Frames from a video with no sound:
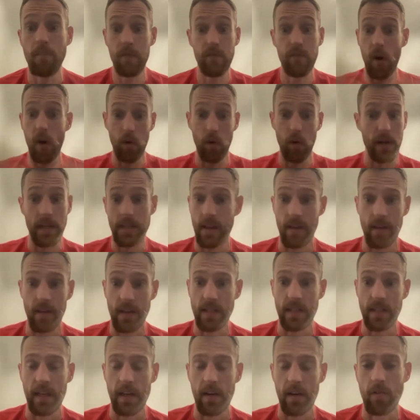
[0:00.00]
focus in
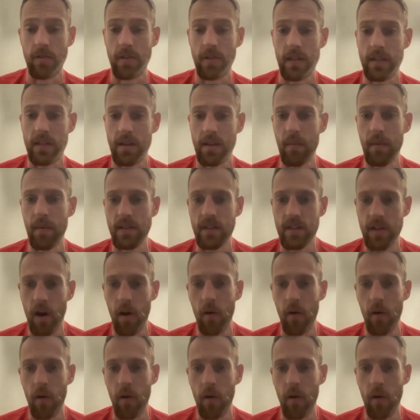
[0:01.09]
this ecosystem. And so,